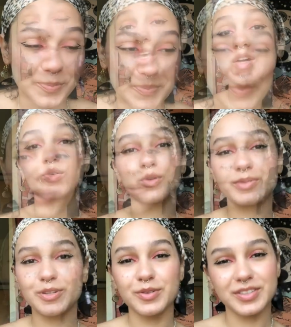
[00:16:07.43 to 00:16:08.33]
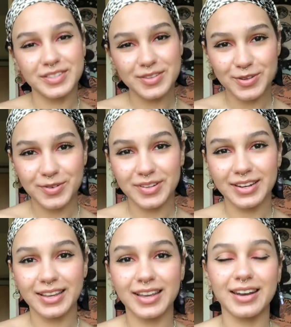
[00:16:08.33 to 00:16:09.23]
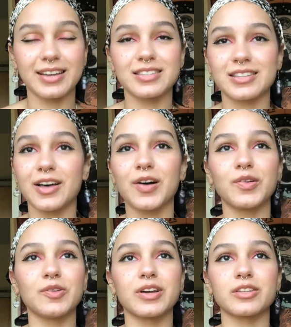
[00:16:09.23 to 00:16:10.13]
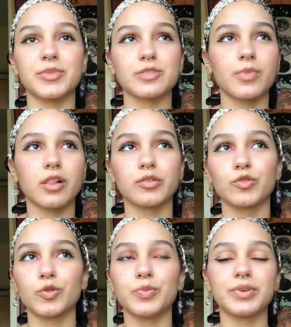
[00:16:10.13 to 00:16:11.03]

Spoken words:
But group 2, this is your reading, and I can tell you guys are my smaller group.